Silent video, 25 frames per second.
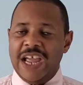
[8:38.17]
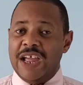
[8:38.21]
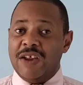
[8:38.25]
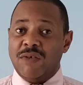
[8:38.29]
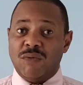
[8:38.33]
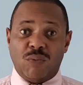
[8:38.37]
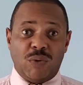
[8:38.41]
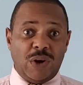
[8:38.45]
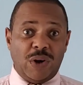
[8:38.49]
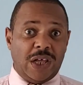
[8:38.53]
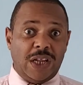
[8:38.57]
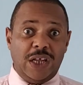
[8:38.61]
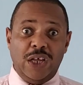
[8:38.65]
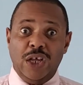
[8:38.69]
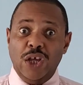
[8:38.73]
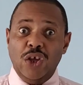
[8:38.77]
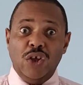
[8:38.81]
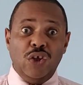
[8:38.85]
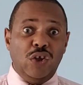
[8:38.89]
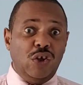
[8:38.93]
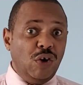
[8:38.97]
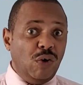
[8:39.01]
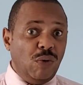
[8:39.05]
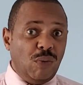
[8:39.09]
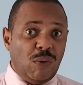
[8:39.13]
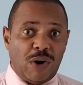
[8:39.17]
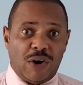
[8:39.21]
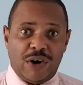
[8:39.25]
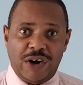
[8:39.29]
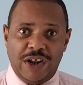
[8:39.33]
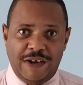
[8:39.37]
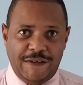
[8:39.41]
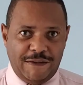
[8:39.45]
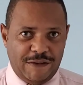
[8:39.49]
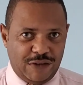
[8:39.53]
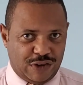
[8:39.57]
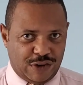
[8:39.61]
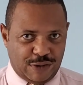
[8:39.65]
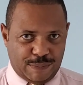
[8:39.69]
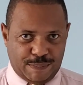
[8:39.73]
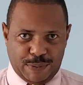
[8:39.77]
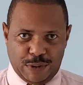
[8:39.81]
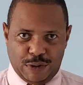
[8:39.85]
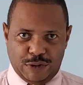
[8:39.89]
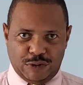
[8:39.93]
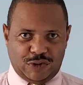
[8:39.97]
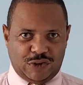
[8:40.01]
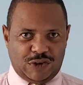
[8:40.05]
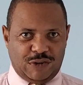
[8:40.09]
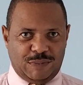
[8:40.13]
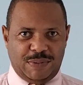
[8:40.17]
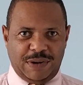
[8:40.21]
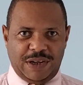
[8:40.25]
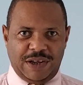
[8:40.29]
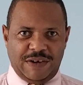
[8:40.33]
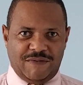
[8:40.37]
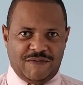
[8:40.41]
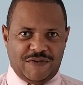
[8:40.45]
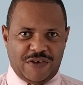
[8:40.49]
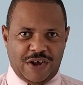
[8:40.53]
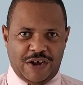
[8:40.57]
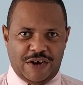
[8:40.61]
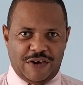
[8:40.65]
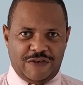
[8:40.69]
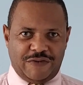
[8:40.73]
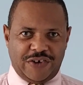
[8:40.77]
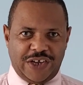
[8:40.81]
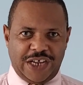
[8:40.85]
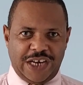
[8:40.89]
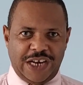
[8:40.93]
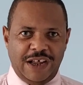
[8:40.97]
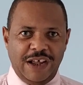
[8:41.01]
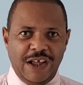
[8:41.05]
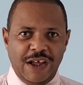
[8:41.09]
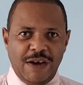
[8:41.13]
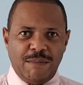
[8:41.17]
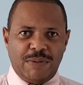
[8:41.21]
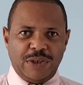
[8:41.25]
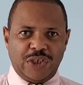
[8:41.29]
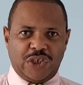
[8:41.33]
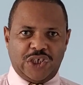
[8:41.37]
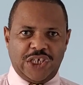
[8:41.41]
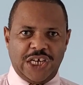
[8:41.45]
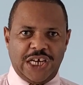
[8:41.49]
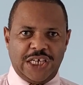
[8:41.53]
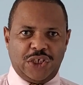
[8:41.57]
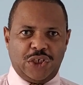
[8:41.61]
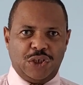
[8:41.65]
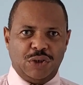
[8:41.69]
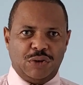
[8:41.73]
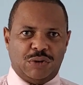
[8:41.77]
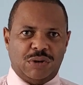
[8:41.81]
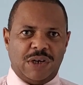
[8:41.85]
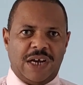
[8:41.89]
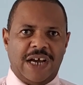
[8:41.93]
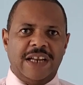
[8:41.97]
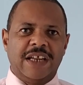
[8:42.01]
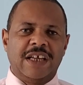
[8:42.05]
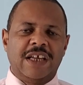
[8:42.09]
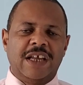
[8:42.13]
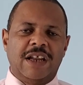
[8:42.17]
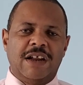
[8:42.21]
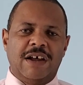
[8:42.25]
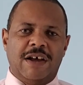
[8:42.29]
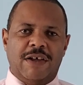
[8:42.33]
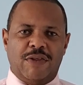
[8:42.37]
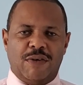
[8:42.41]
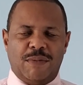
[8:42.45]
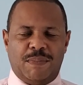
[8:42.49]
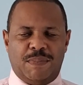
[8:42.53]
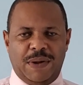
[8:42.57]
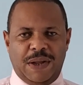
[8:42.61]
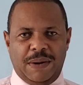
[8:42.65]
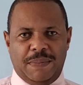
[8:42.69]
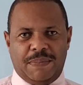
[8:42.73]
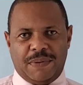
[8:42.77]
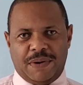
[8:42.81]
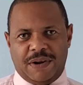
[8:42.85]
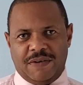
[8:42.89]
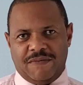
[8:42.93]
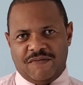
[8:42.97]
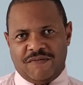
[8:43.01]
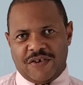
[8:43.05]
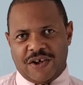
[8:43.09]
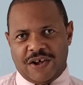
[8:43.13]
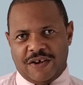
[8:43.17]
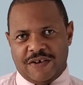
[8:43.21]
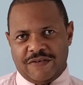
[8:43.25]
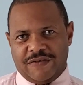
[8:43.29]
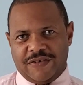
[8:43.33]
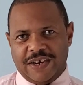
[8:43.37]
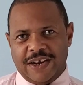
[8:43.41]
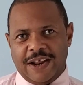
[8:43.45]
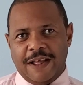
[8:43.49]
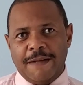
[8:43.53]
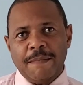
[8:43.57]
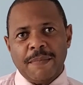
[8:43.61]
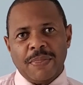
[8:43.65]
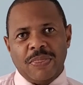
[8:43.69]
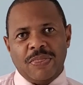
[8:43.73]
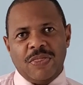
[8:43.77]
And really, you weren't even supposed to be involved in it, but yet you're trying to get other people involved in it.